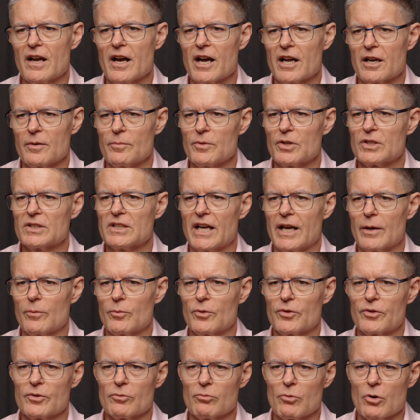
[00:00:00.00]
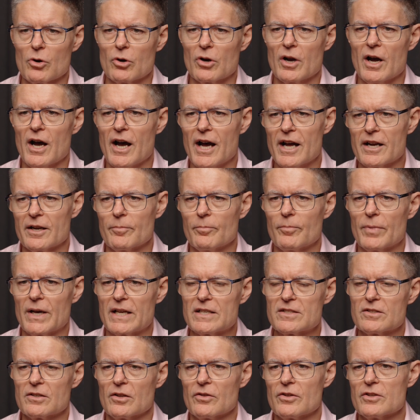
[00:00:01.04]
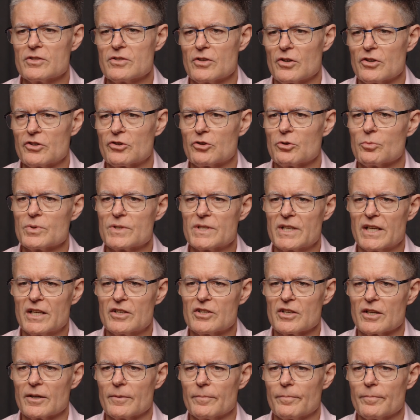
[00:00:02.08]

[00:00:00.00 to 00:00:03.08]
item you claimed was the wrong item based on the surgical procedure,